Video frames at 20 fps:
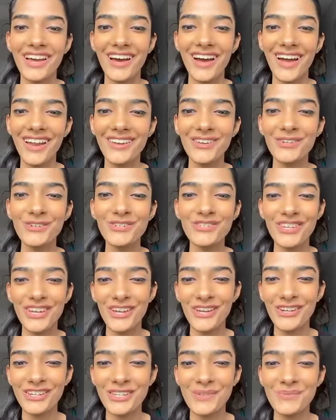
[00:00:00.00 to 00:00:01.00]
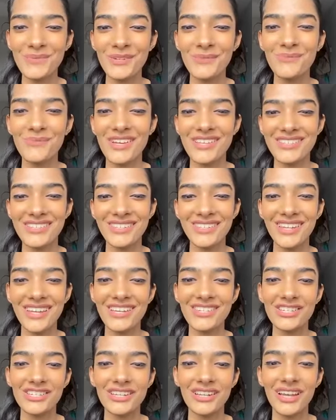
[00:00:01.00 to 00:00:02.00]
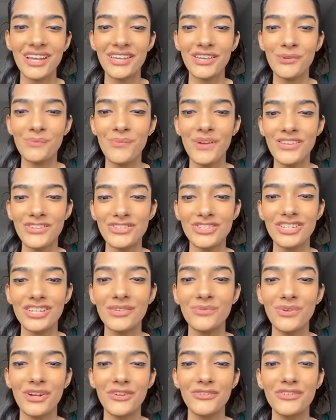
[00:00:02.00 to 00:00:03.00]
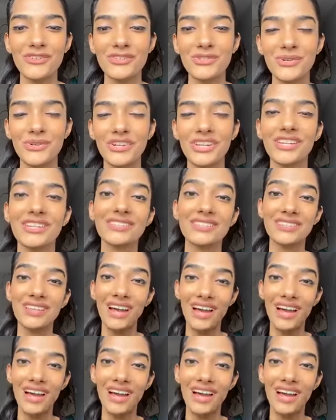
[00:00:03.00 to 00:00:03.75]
And do share your tips on presentation like you mentioned in one of the stories.